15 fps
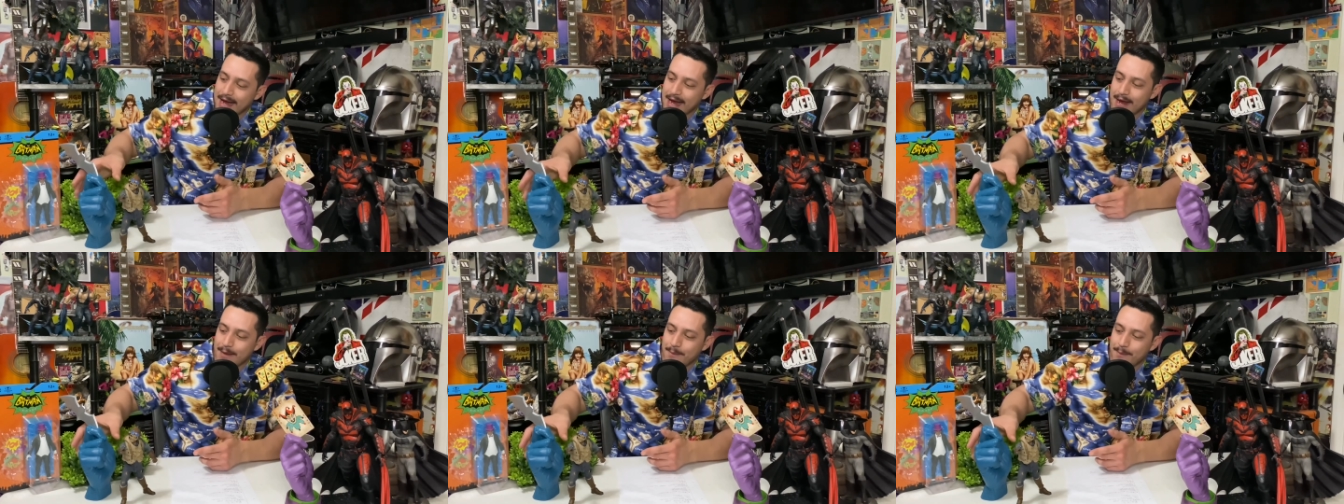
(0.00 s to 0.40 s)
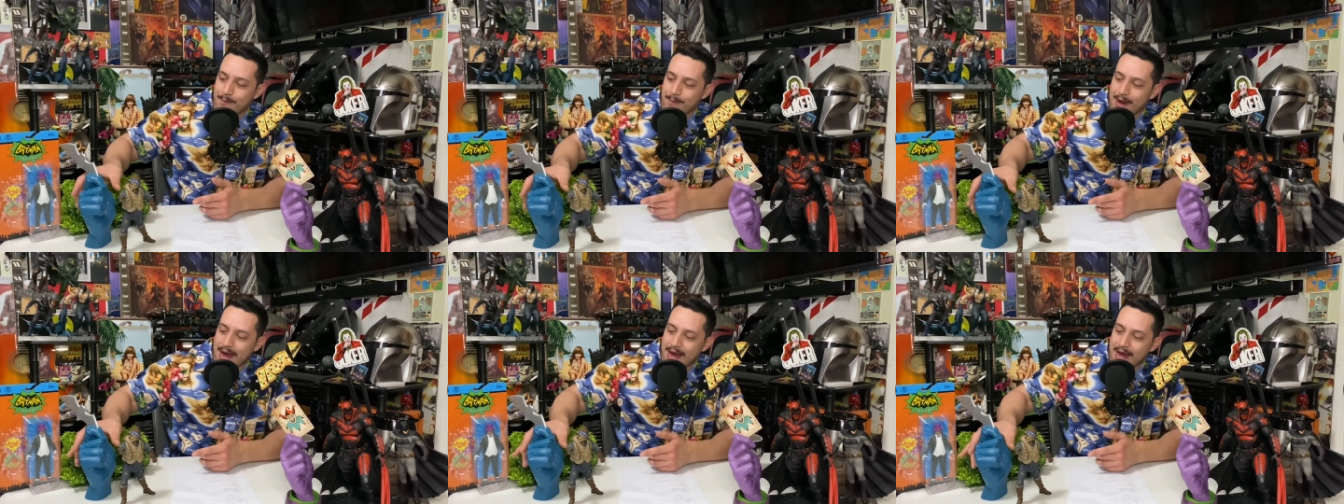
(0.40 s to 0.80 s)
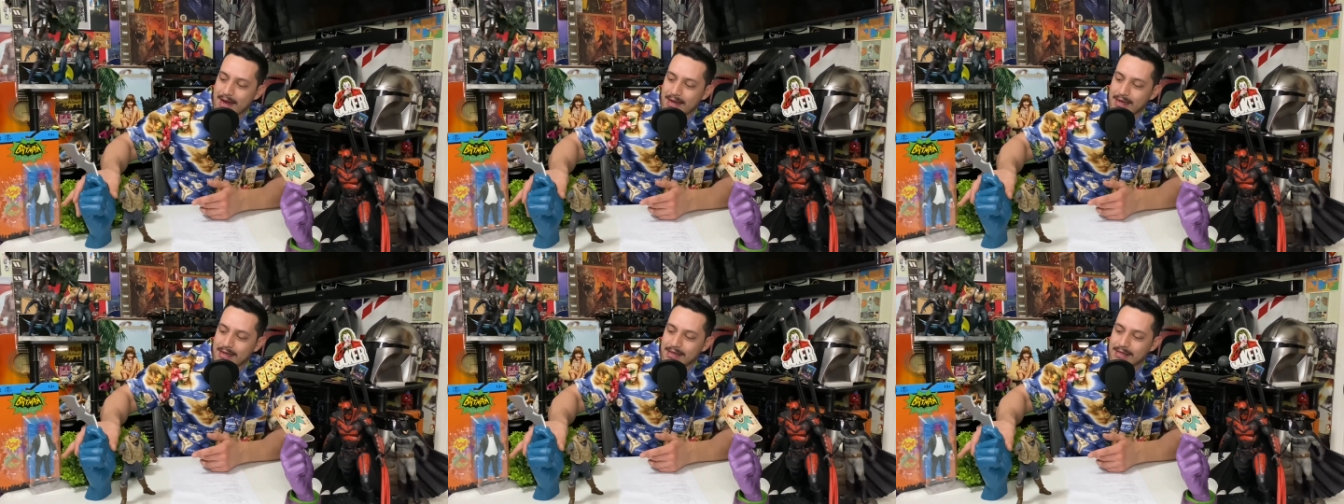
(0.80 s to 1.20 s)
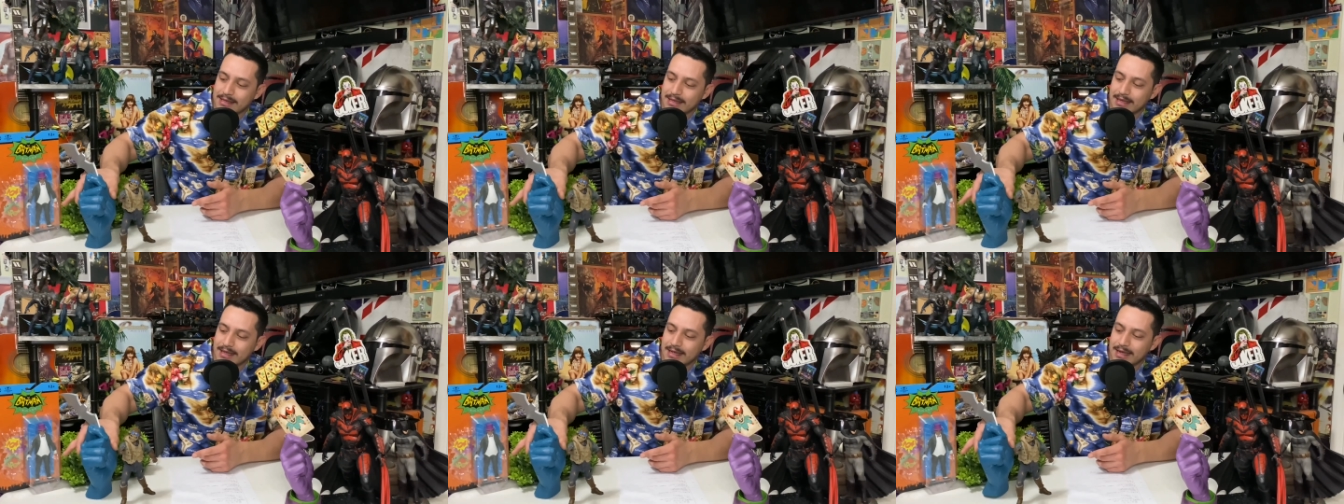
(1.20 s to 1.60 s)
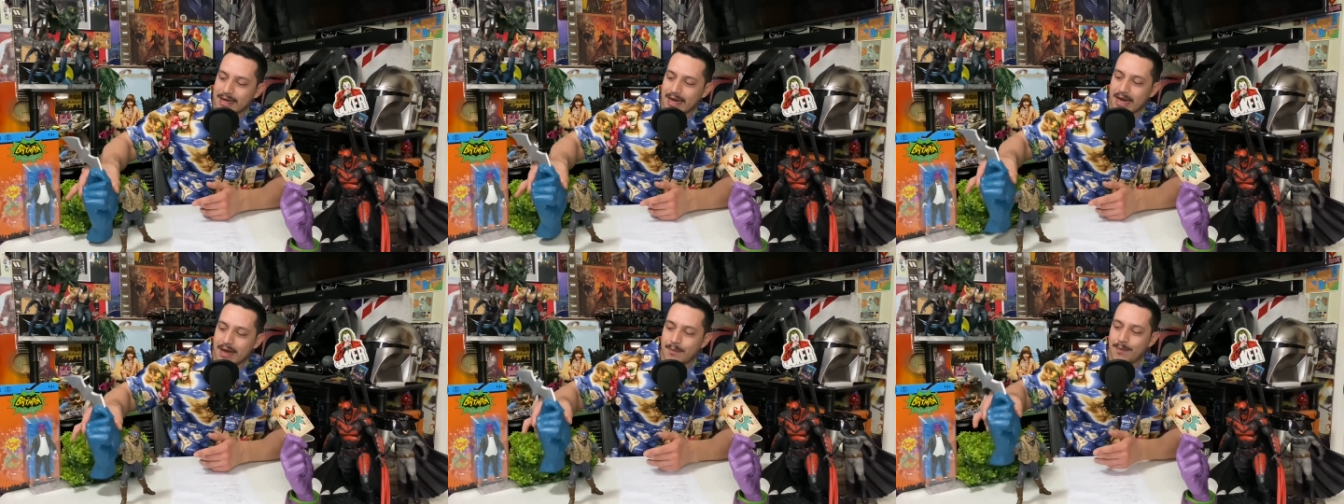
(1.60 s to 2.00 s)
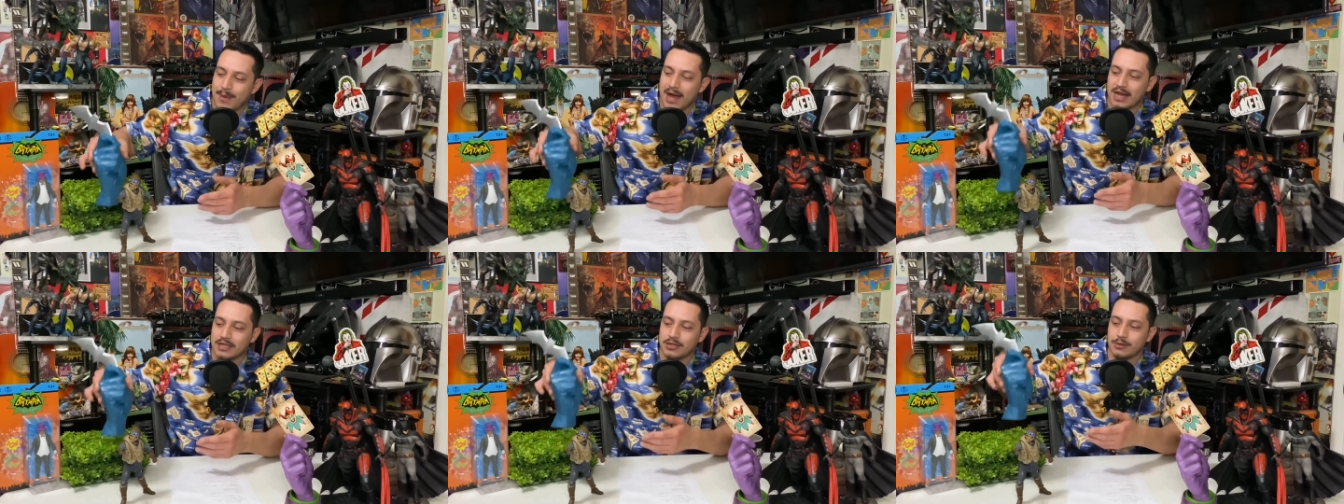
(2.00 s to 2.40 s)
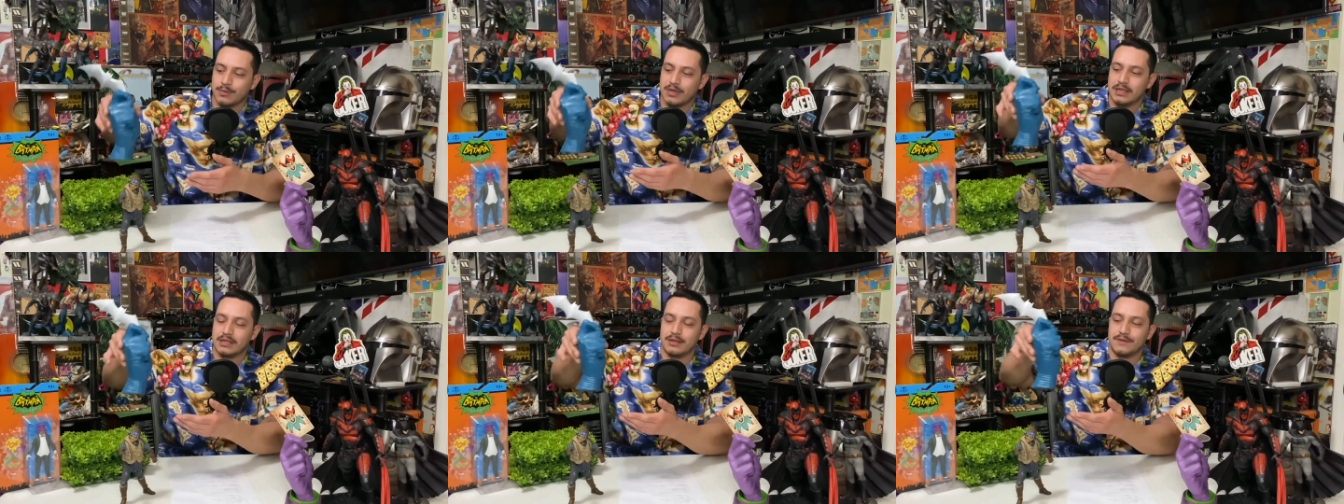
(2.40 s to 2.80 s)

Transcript: And man, is it a masterpiece.